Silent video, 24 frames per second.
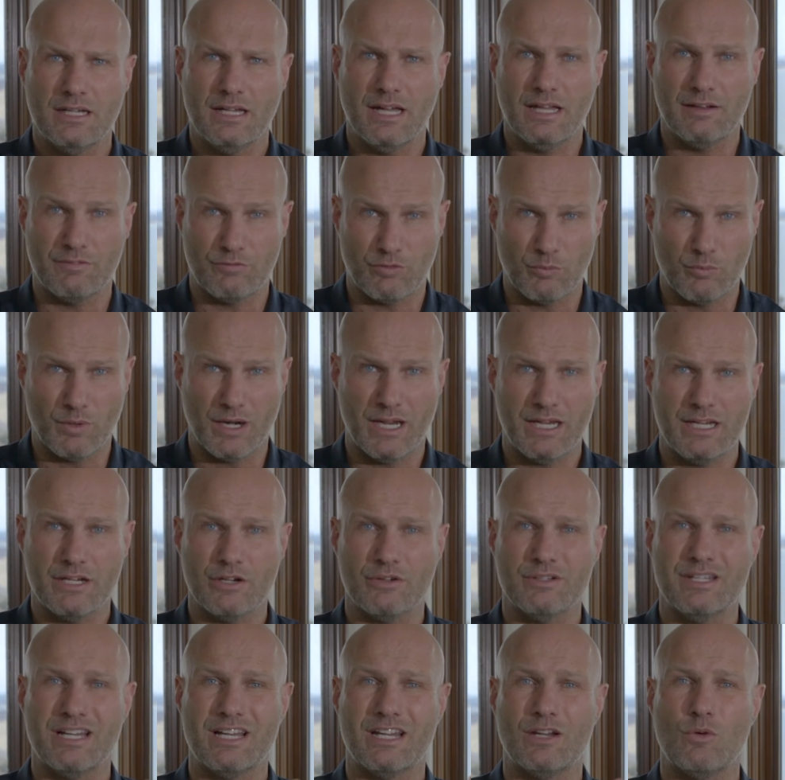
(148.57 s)
And from what I
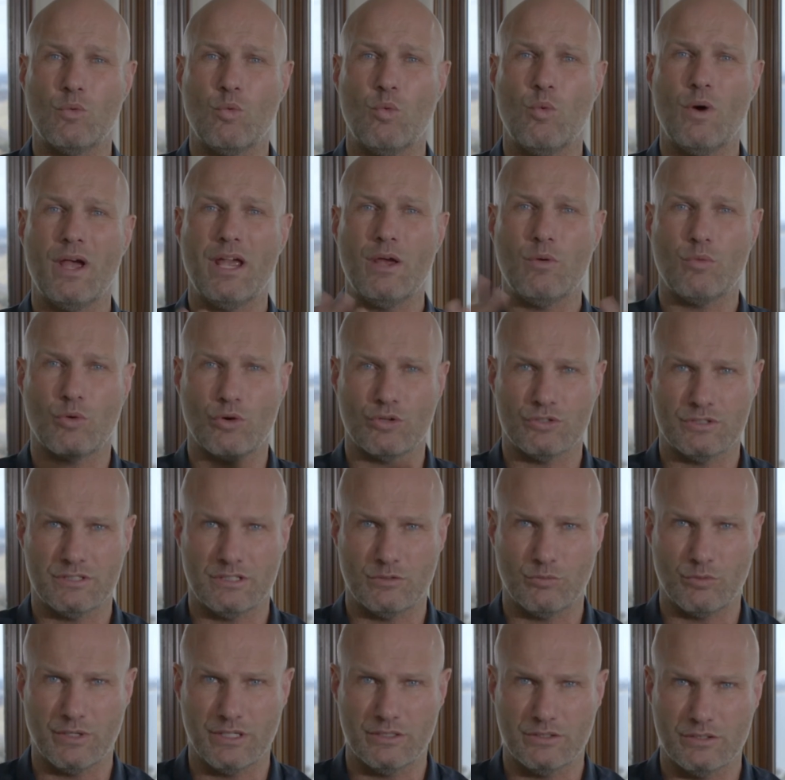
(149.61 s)
hear, they get it way worse
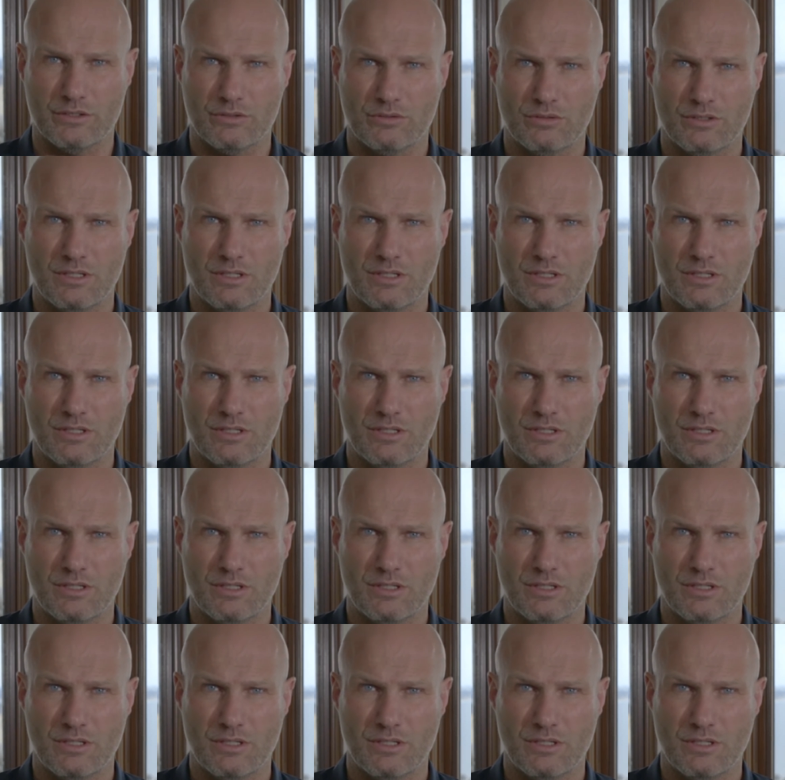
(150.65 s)
than we do.